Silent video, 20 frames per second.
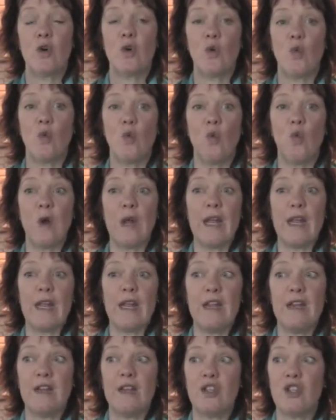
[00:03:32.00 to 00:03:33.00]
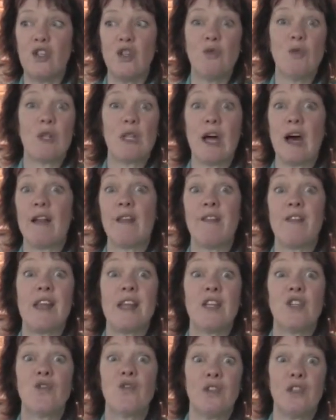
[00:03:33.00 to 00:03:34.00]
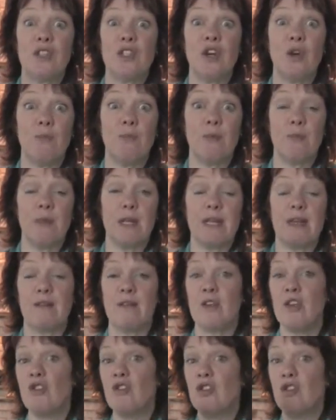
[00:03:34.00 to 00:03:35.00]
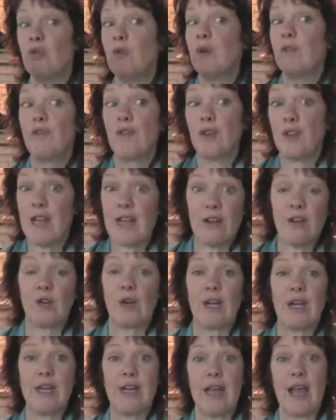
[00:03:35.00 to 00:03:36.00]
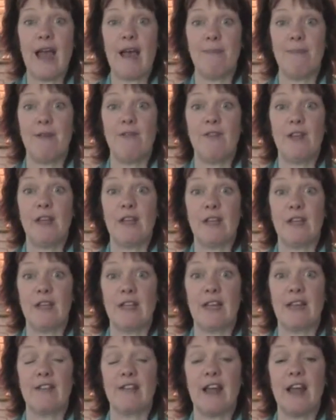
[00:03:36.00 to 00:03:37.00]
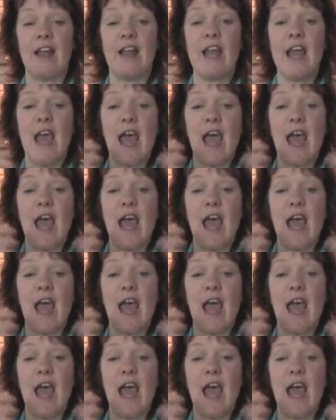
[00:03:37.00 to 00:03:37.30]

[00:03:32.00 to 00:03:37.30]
we do a lot of things for the dopamine. You do it for that great happy feeling like that.